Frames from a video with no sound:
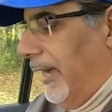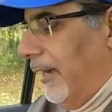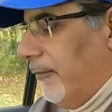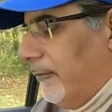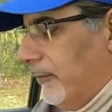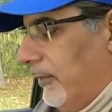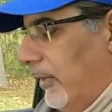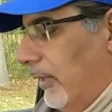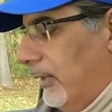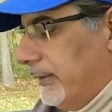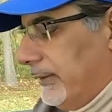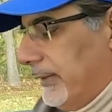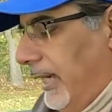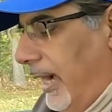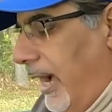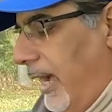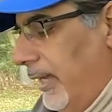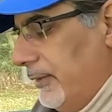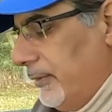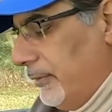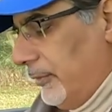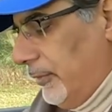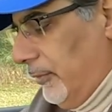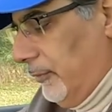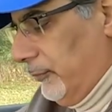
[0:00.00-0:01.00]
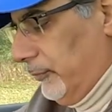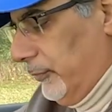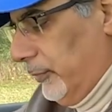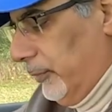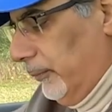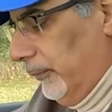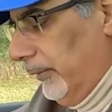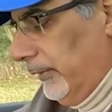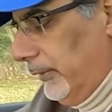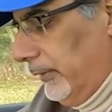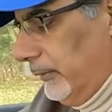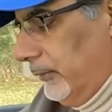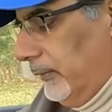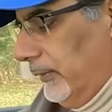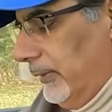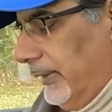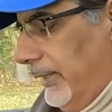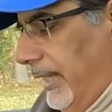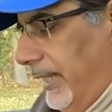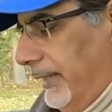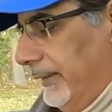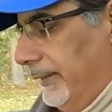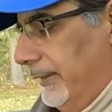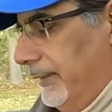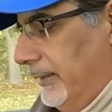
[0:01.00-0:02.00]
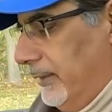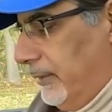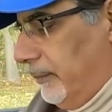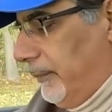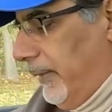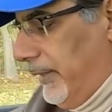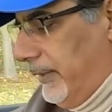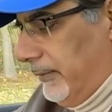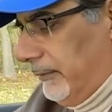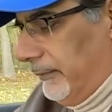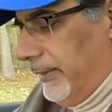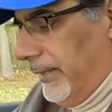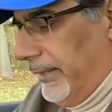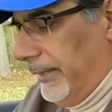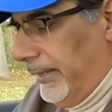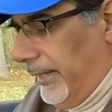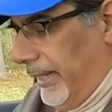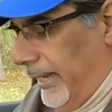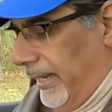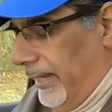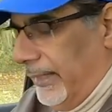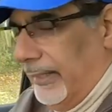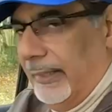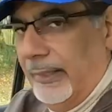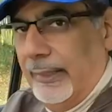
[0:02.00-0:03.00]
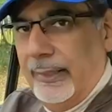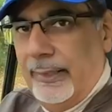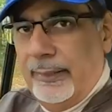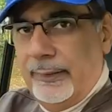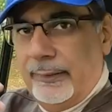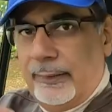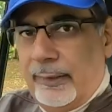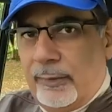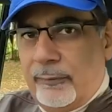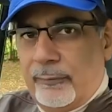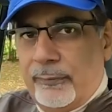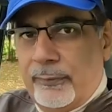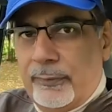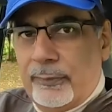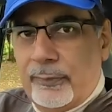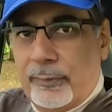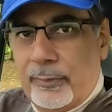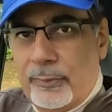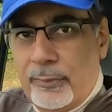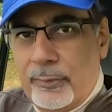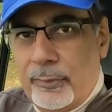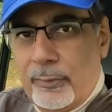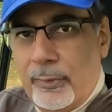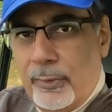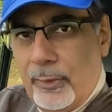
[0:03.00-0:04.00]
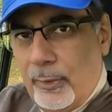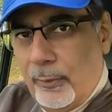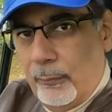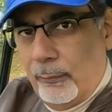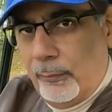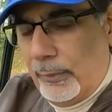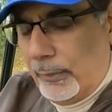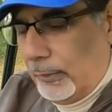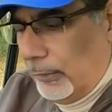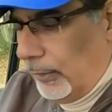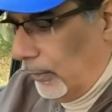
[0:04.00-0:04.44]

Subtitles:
have got tons of room. Look at all of that knee space right there. 6'2" with